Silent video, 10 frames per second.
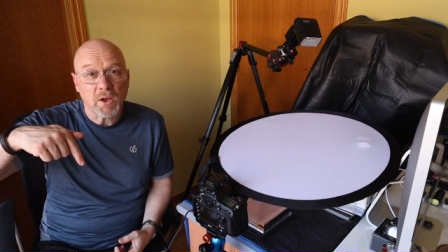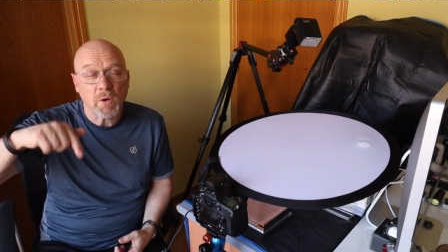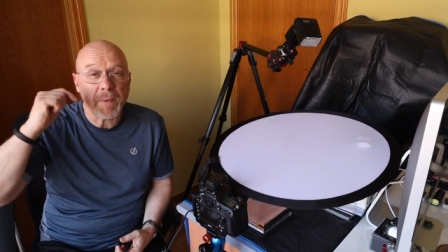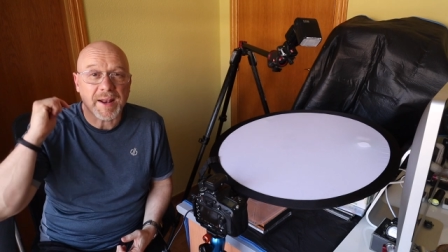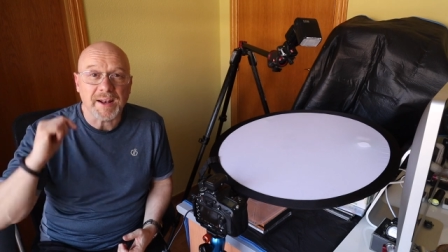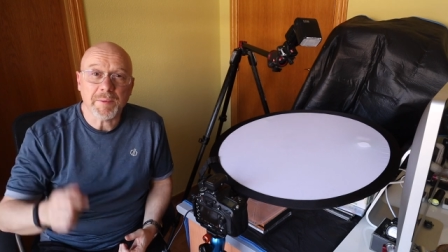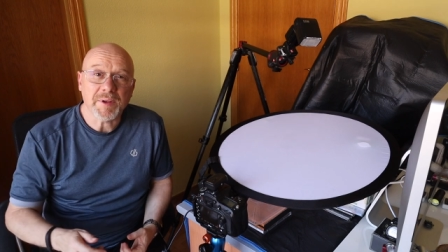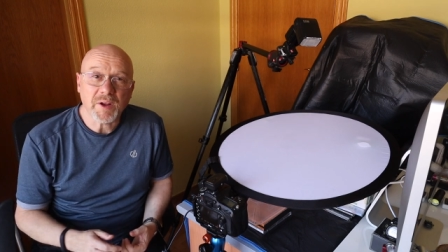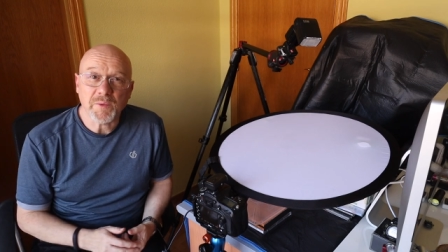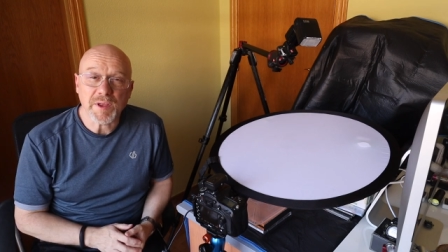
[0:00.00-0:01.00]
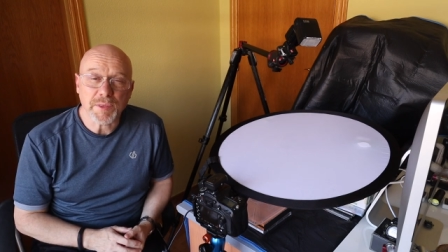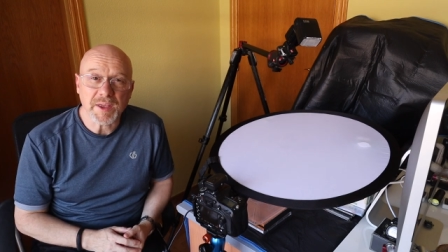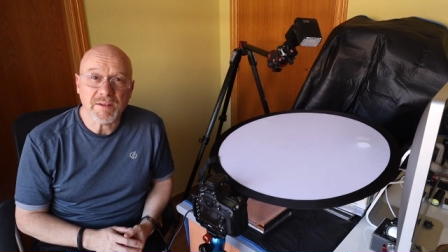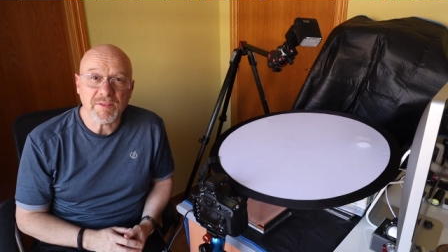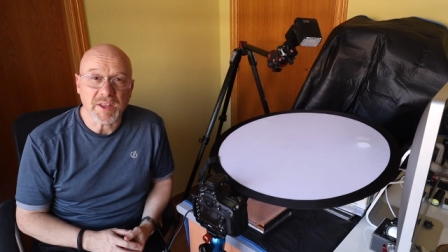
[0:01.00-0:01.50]
comment, let me know what you
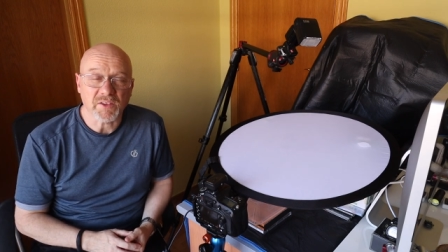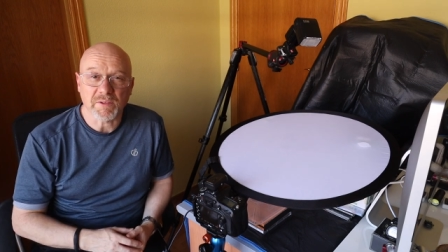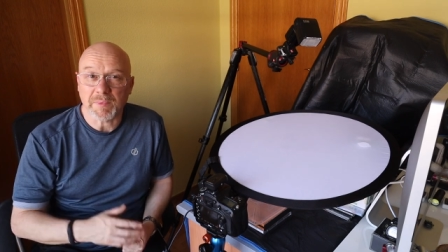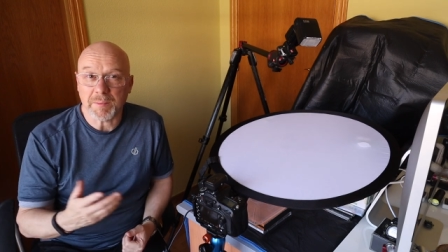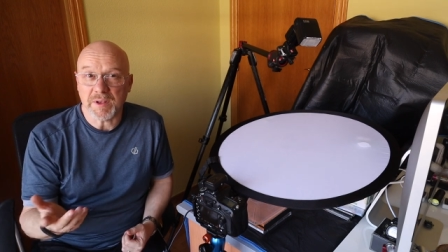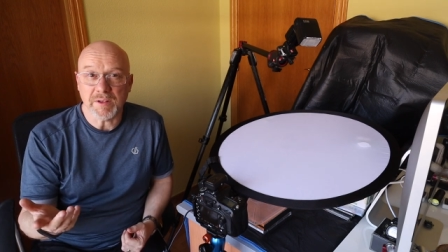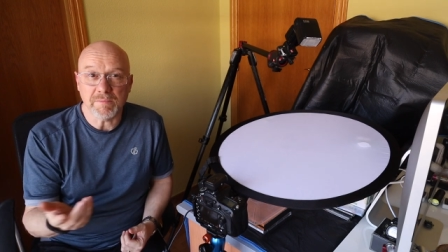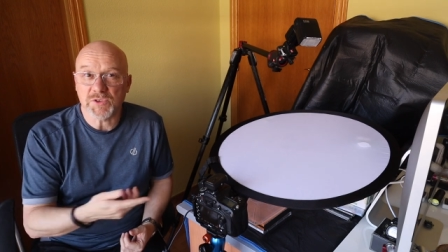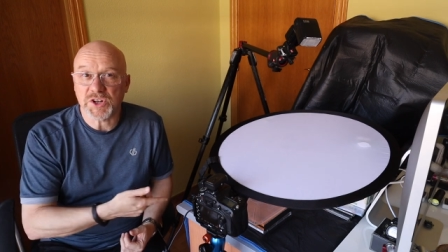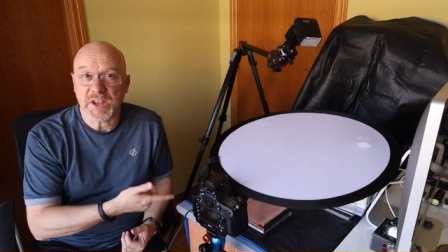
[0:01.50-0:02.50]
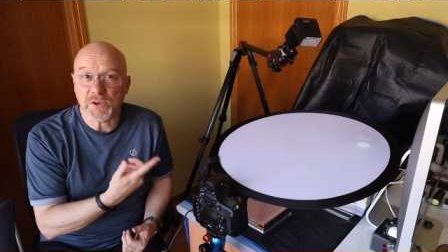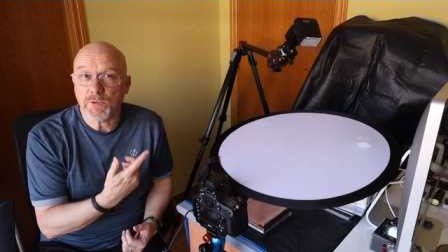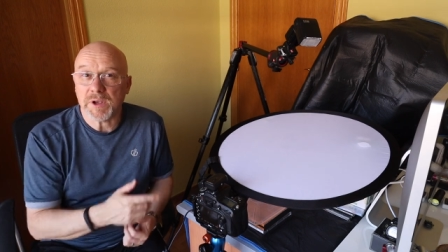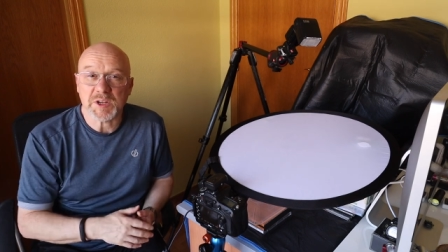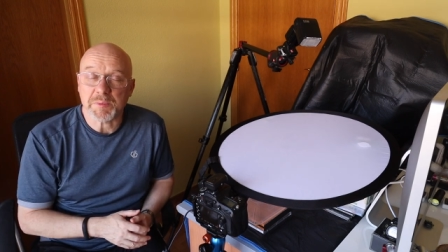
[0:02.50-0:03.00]
think of this. Maybe share
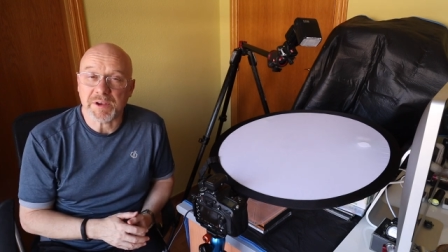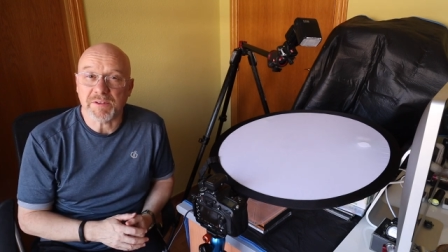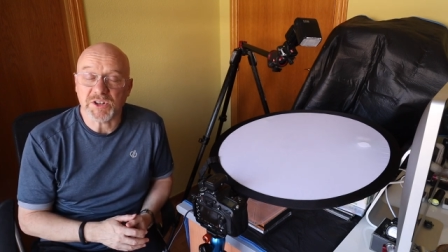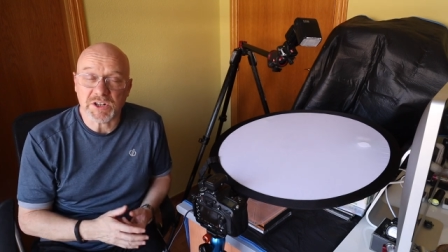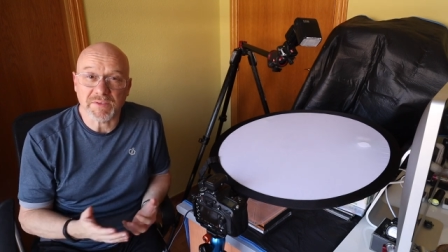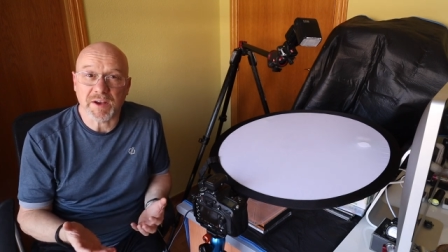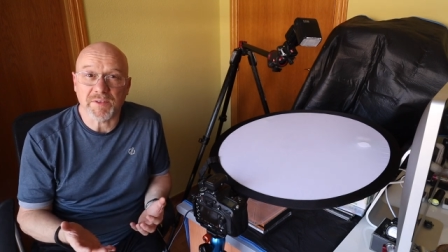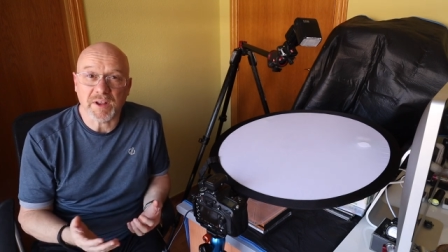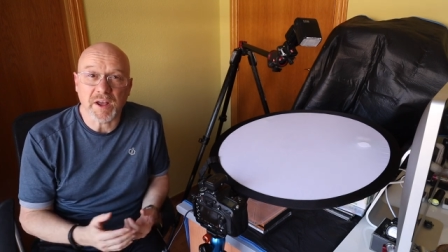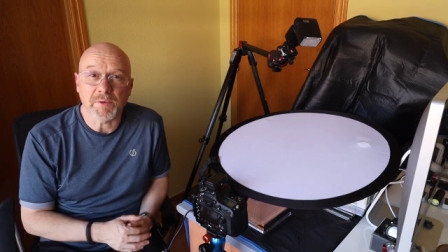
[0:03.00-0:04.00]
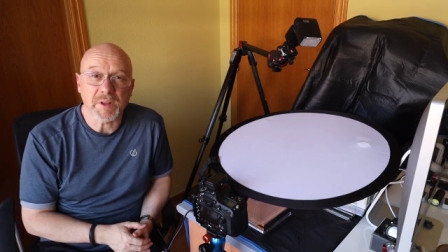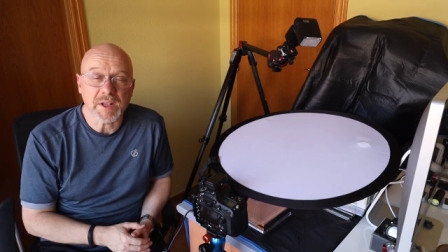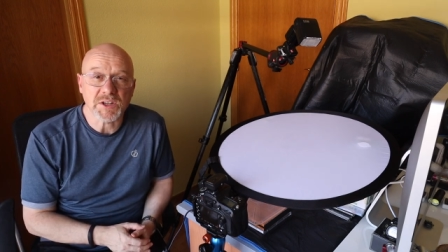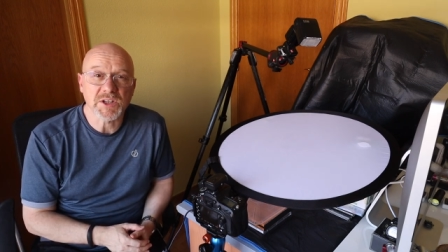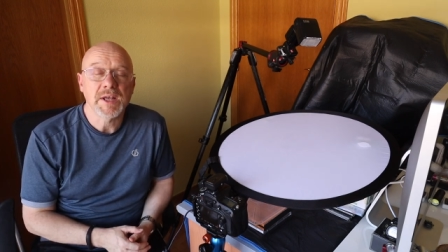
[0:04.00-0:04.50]
your experiences of having a go at
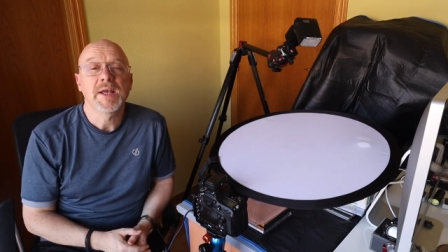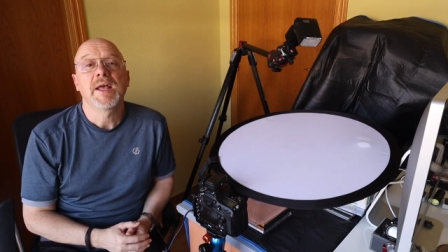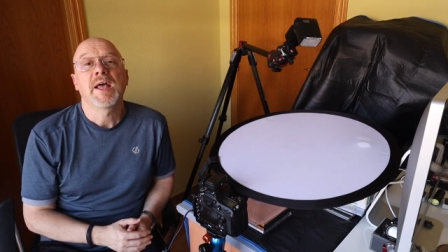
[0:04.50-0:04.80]
this.